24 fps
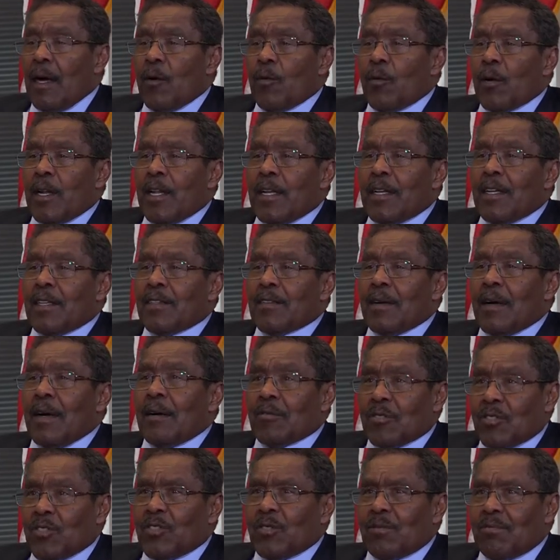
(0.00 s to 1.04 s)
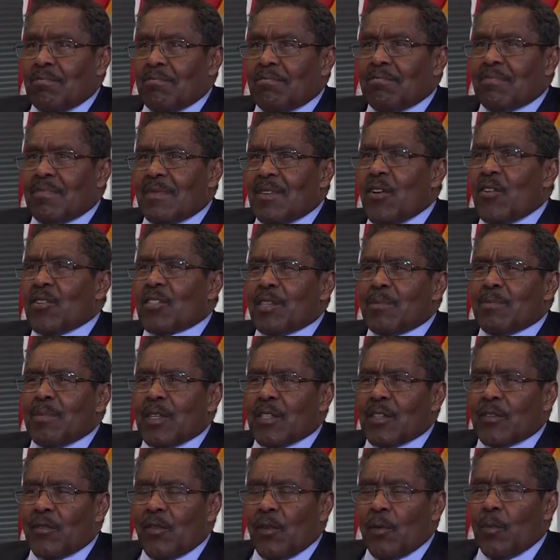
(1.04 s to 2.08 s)
was coaching
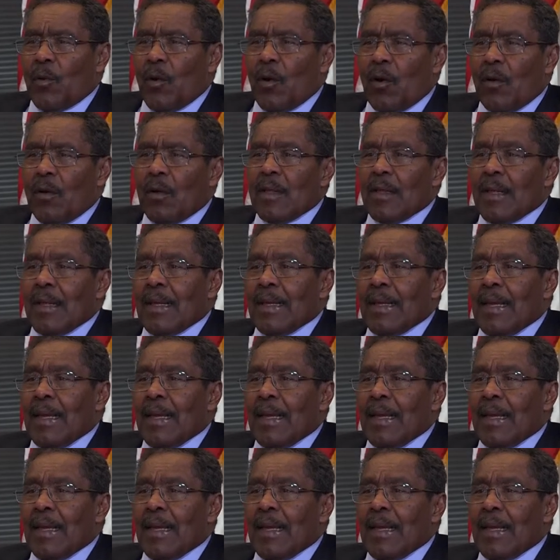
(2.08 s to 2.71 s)
midget football.